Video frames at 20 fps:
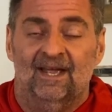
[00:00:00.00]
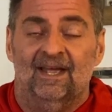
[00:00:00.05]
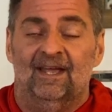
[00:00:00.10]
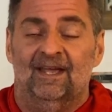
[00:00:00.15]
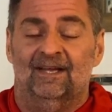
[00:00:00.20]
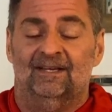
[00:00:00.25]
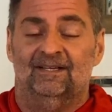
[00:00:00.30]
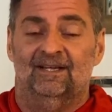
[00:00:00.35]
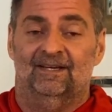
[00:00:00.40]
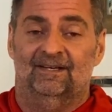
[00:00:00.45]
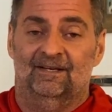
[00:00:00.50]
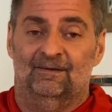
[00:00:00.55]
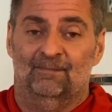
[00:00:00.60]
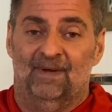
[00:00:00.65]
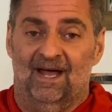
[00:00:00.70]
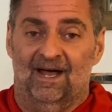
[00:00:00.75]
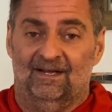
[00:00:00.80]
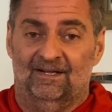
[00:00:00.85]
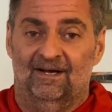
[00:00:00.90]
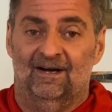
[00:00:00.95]
and getting
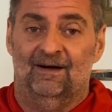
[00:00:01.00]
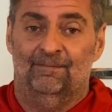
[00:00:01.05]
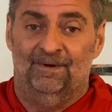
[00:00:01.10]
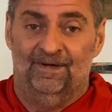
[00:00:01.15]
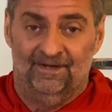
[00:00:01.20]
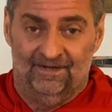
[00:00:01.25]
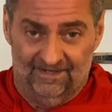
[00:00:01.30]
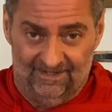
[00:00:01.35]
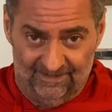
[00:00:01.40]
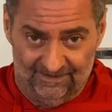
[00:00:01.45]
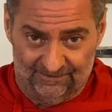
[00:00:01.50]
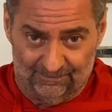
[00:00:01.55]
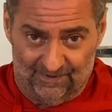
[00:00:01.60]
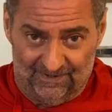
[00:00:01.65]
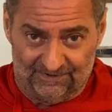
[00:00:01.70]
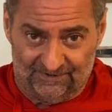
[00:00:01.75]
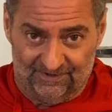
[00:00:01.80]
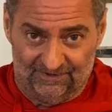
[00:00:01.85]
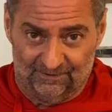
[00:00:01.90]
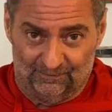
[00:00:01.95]
back up is
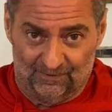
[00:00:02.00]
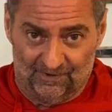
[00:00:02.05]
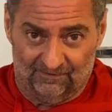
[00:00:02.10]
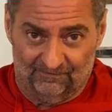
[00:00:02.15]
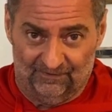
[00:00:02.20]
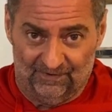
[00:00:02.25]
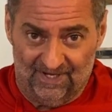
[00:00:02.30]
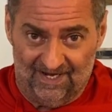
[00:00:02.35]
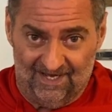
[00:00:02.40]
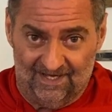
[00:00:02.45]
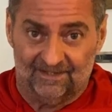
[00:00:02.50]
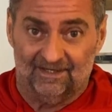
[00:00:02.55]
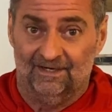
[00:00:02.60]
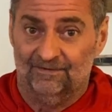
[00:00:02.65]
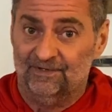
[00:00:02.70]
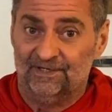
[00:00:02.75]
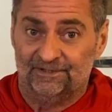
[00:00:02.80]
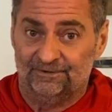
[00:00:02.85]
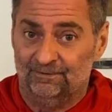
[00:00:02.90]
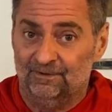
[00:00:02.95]
what's going to work for that.
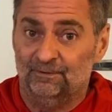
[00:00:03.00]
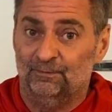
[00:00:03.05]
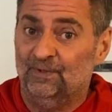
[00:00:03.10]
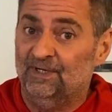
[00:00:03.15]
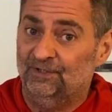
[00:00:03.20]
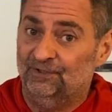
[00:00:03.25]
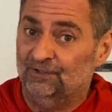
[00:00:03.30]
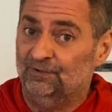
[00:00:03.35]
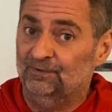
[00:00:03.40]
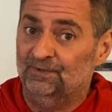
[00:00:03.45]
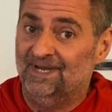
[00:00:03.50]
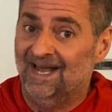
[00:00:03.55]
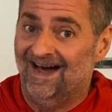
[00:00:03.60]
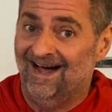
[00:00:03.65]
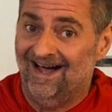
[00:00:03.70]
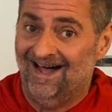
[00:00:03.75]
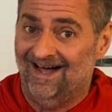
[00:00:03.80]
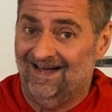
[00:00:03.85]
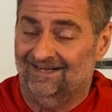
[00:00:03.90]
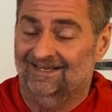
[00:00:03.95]
On this one, we do
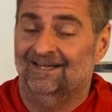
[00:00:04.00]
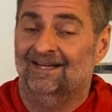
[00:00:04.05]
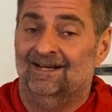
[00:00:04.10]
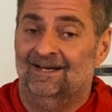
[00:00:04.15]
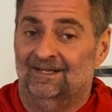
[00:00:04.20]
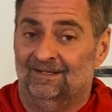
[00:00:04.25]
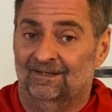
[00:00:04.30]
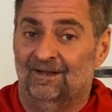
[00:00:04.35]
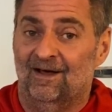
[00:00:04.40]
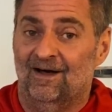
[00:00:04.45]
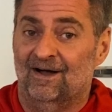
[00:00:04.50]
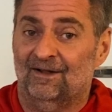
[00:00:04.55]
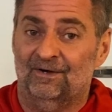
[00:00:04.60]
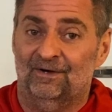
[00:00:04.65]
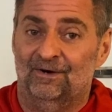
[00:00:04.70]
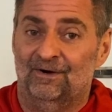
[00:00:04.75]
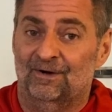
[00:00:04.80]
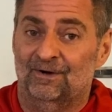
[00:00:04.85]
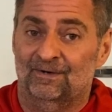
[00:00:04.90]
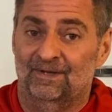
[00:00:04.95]
not lock
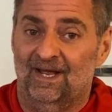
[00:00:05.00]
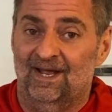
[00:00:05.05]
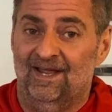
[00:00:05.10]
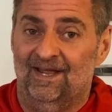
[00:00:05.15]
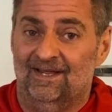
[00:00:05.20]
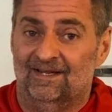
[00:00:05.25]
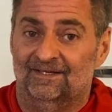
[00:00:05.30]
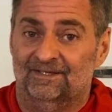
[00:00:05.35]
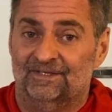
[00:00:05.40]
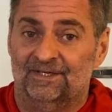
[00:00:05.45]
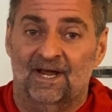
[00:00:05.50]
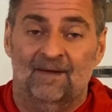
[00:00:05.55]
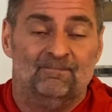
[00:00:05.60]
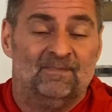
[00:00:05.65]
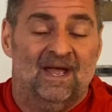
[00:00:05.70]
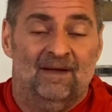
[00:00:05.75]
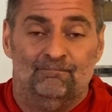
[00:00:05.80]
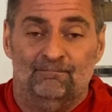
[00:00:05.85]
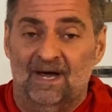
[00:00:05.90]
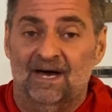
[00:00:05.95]
our legs.
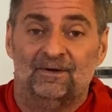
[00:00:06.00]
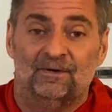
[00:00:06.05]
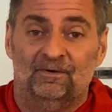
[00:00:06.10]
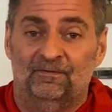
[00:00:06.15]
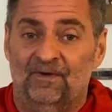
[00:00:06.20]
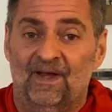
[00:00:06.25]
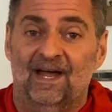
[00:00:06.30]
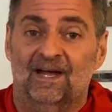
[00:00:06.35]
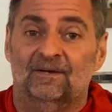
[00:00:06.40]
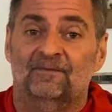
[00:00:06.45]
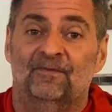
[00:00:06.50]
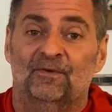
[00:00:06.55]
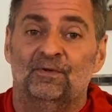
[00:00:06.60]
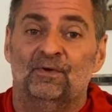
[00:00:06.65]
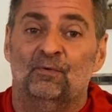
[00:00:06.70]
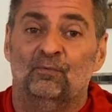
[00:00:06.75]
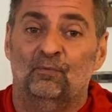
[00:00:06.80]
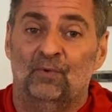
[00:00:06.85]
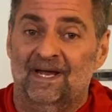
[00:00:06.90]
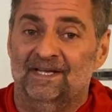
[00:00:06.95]
Matter of fact, for
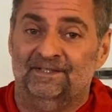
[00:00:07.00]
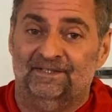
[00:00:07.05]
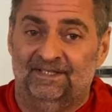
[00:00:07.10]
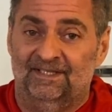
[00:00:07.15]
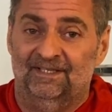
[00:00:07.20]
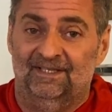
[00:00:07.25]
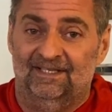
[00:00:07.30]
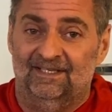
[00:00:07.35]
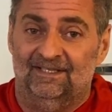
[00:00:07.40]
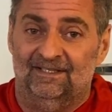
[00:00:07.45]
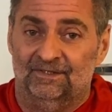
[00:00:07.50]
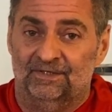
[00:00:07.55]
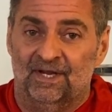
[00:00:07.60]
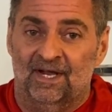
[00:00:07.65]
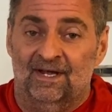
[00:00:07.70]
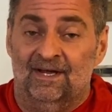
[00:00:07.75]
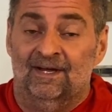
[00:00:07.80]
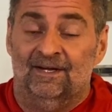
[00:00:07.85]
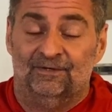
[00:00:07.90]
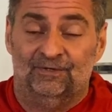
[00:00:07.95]
the rest of these,
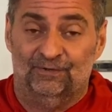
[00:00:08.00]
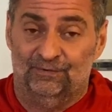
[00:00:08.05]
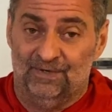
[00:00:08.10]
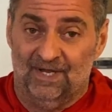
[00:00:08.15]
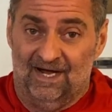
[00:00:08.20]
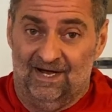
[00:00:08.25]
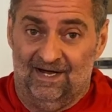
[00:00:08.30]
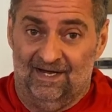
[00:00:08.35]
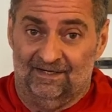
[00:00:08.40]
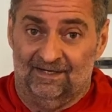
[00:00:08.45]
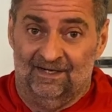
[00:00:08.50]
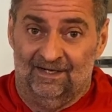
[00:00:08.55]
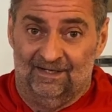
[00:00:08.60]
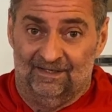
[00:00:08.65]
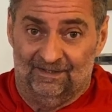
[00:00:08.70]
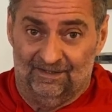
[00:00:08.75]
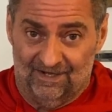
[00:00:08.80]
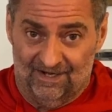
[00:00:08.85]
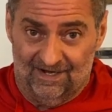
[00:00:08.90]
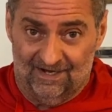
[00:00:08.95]
do
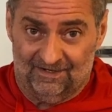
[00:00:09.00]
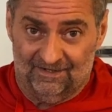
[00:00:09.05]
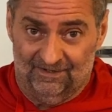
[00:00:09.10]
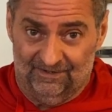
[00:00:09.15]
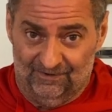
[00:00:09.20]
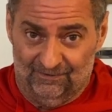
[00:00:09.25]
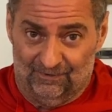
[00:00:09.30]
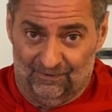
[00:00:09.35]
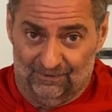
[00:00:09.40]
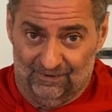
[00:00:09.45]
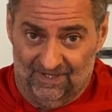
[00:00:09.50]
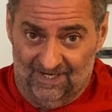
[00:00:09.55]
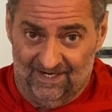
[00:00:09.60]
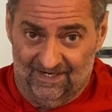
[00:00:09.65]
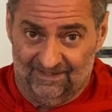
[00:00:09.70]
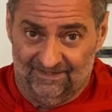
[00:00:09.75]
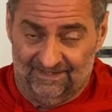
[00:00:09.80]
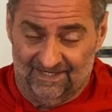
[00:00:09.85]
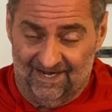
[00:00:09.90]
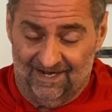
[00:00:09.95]
not lock your
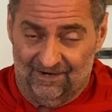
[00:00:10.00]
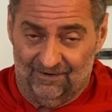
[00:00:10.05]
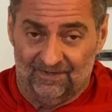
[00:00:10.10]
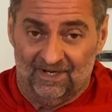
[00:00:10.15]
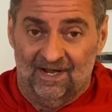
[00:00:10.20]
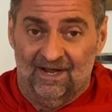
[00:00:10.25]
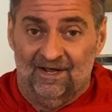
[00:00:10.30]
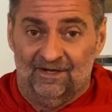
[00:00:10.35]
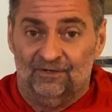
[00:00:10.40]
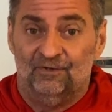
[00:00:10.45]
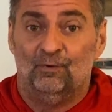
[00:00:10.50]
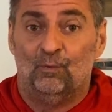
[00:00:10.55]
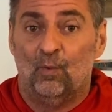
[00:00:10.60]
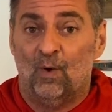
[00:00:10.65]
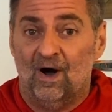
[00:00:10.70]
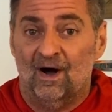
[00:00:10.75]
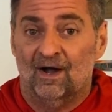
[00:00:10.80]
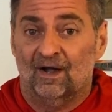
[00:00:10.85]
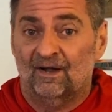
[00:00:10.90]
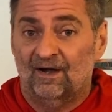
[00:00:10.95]
legs out. You
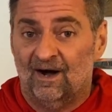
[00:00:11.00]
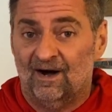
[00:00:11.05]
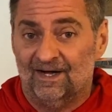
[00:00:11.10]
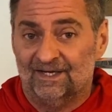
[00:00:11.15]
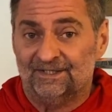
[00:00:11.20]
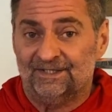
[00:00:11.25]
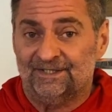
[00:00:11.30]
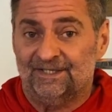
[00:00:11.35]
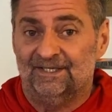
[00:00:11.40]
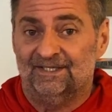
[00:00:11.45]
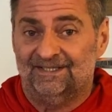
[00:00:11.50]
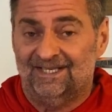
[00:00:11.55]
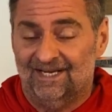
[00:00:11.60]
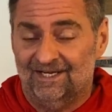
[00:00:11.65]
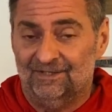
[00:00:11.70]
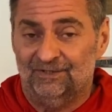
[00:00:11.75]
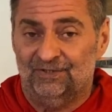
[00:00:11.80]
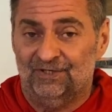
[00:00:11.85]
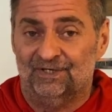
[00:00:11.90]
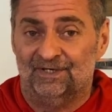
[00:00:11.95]
want constant
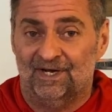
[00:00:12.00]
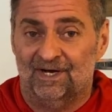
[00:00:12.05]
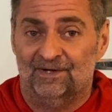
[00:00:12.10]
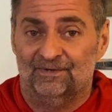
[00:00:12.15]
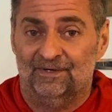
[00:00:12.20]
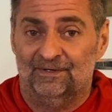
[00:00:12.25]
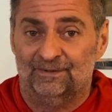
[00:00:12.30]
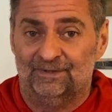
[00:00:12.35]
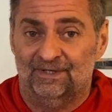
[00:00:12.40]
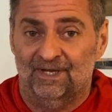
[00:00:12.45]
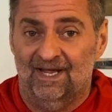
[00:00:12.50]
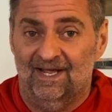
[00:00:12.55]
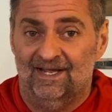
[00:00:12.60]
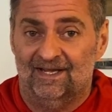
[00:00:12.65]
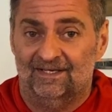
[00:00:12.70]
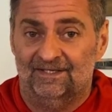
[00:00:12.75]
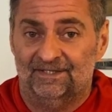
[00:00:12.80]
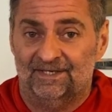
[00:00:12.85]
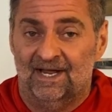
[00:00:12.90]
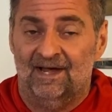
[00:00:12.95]
tension on those
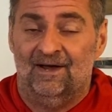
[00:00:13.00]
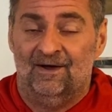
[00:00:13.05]
legs.